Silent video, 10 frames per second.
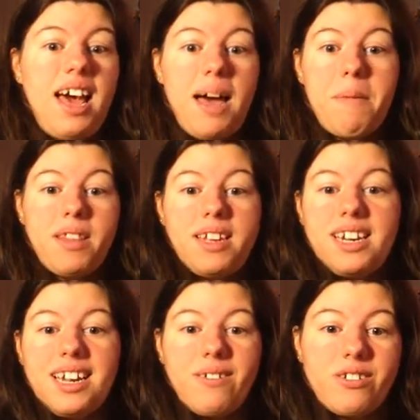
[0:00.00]
have been
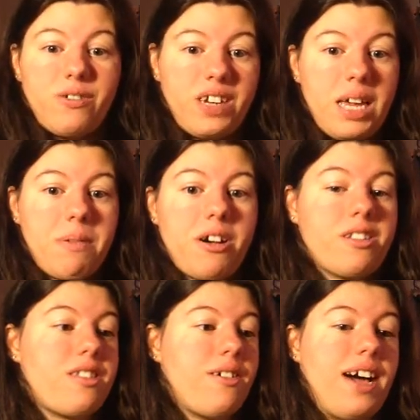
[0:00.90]
lending out to a neighbor,
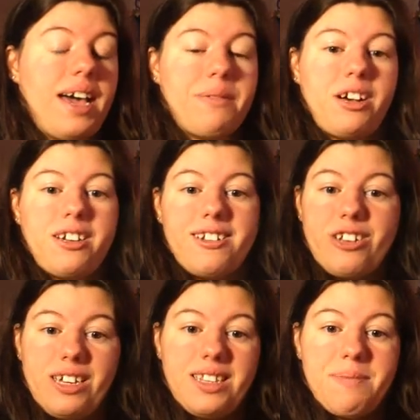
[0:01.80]
so I haven't gotten a
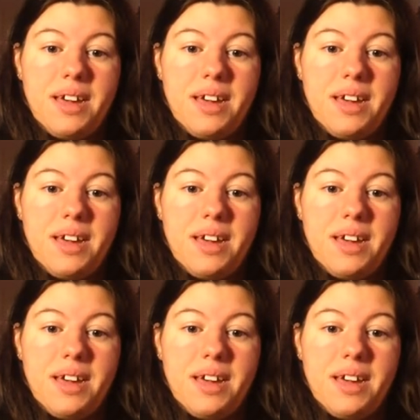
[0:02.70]
chance,